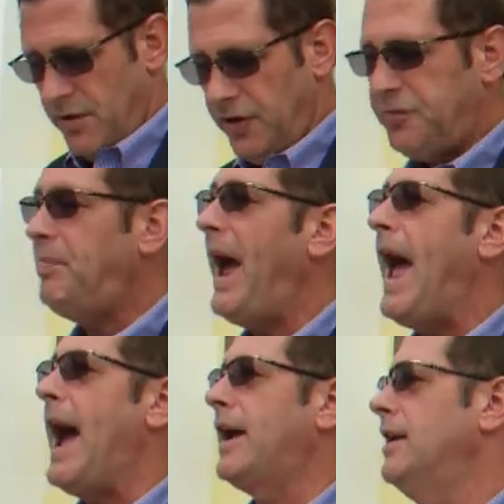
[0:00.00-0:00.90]
This
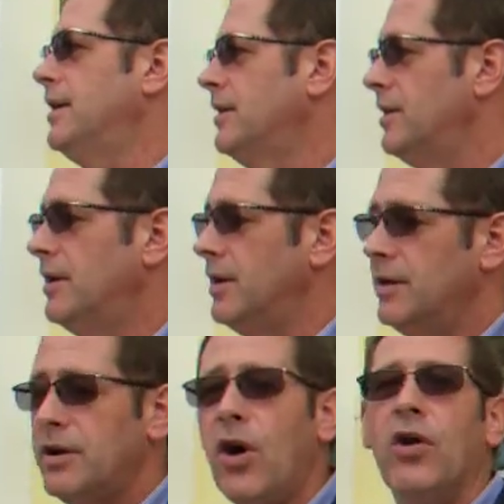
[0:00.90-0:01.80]
PAC,
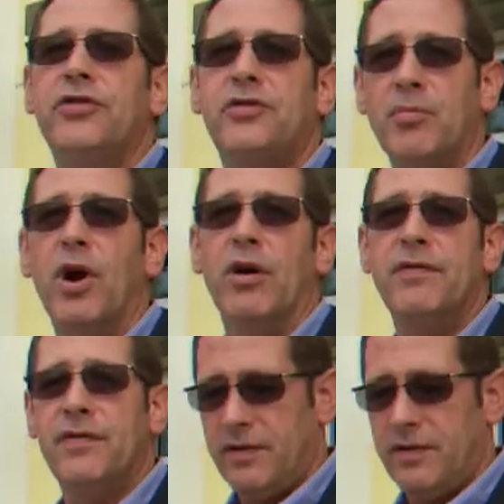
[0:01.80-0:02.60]
called SMURF,